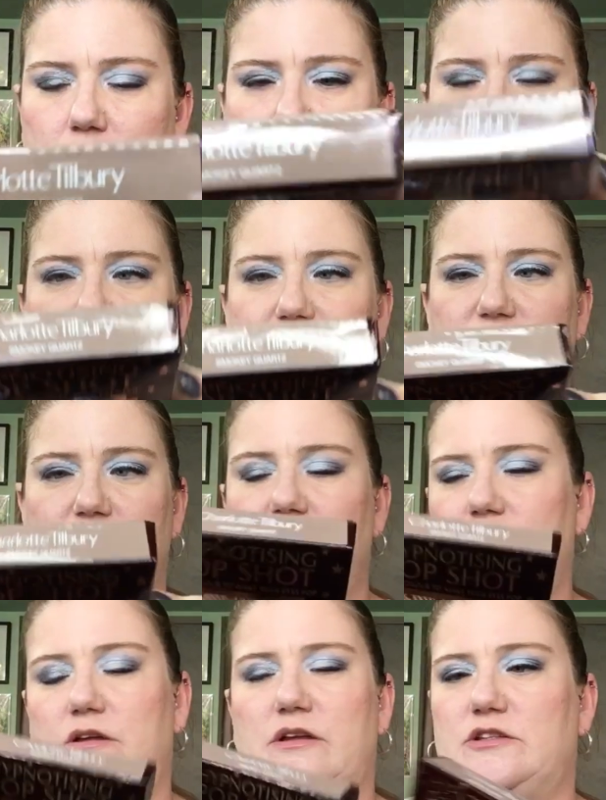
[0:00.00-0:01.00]
And
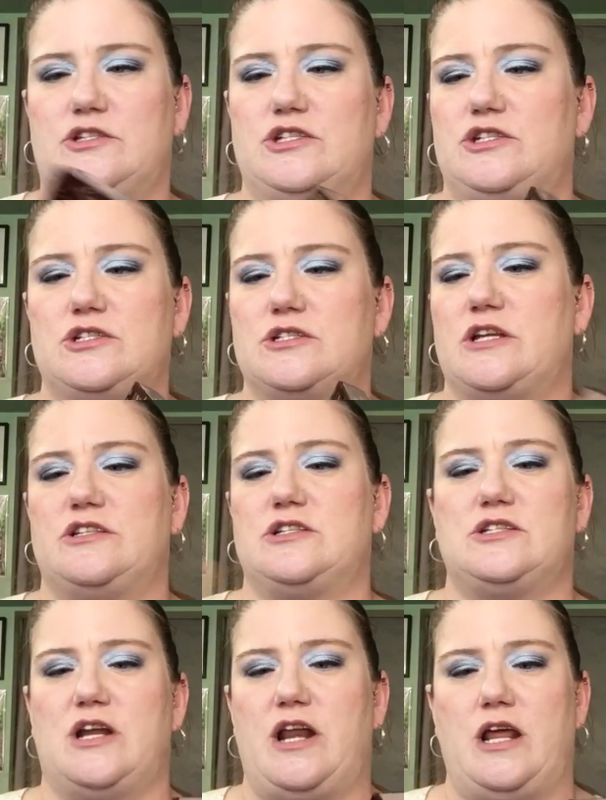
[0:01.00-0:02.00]
it's
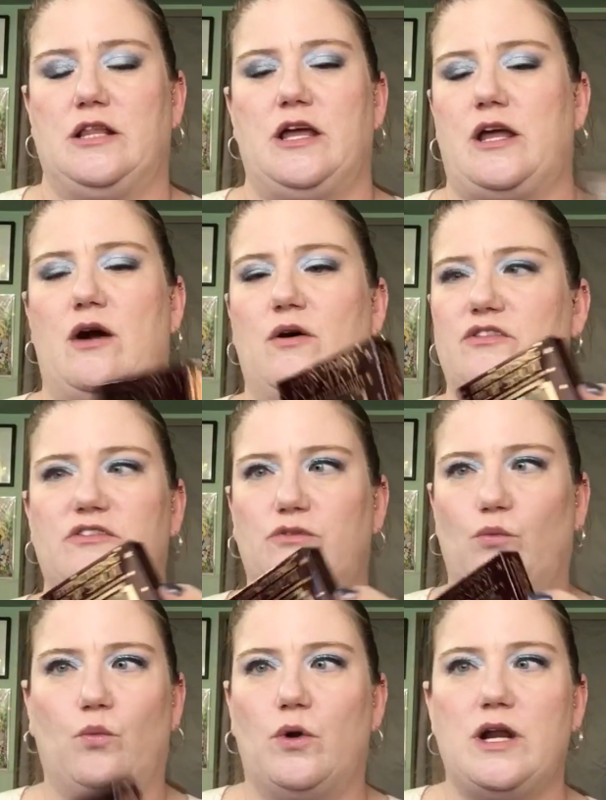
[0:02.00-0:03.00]
stunning. Like, oh, it's a
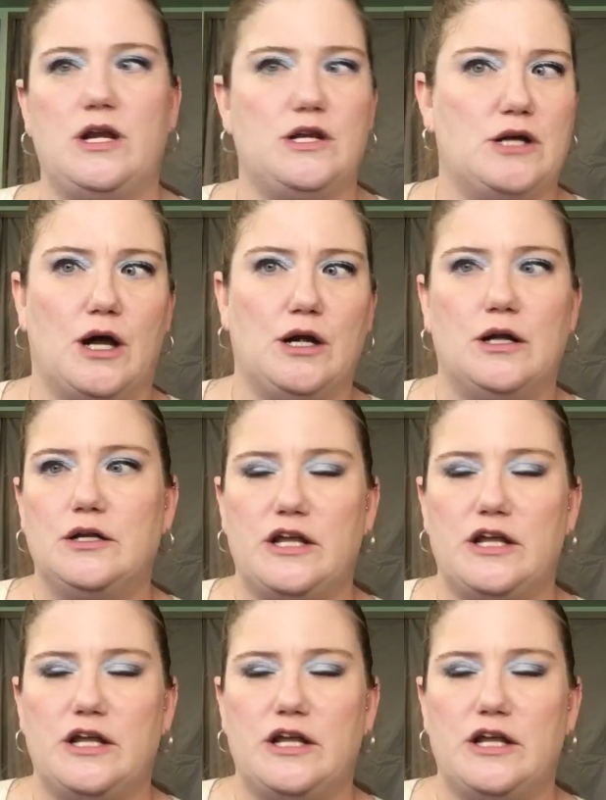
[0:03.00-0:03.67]
1 and done.